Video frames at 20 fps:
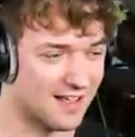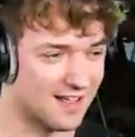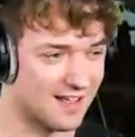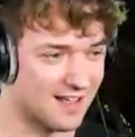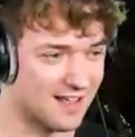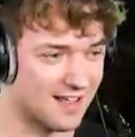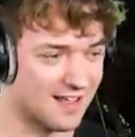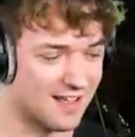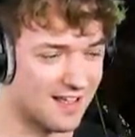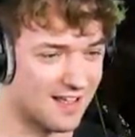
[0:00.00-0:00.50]
where
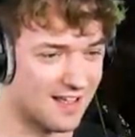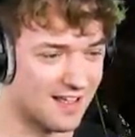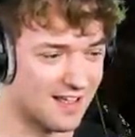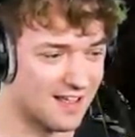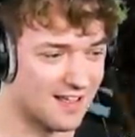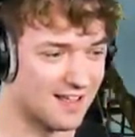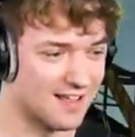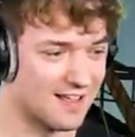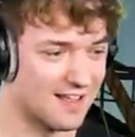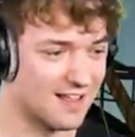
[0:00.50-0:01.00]
you are, like,
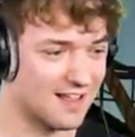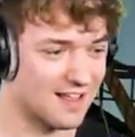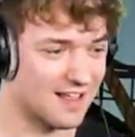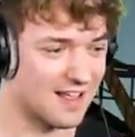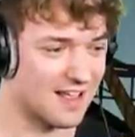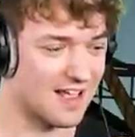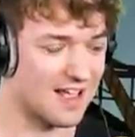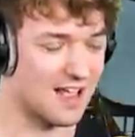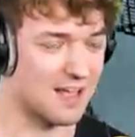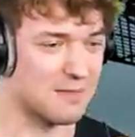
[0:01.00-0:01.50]

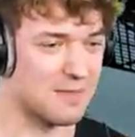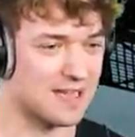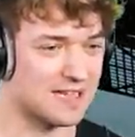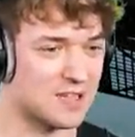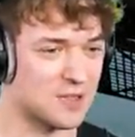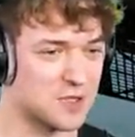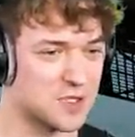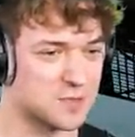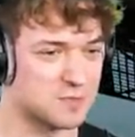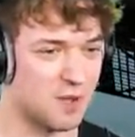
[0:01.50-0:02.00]
recently. I'm at
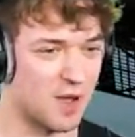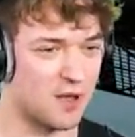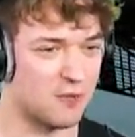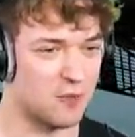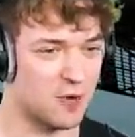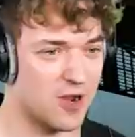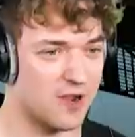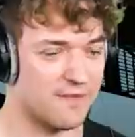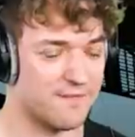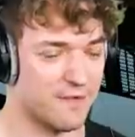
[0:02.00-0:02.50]
the
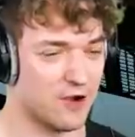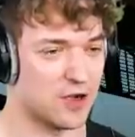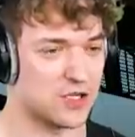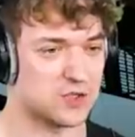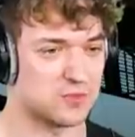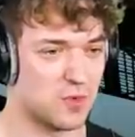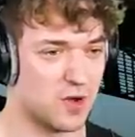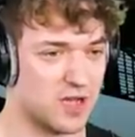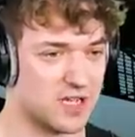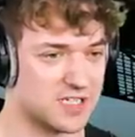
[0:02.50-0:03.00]
spot where I first
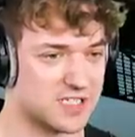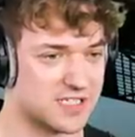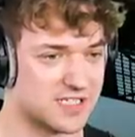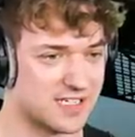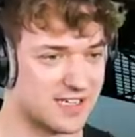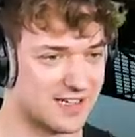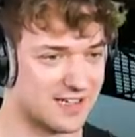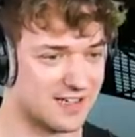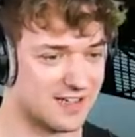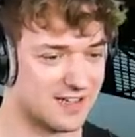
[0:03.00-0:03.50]
oh. was.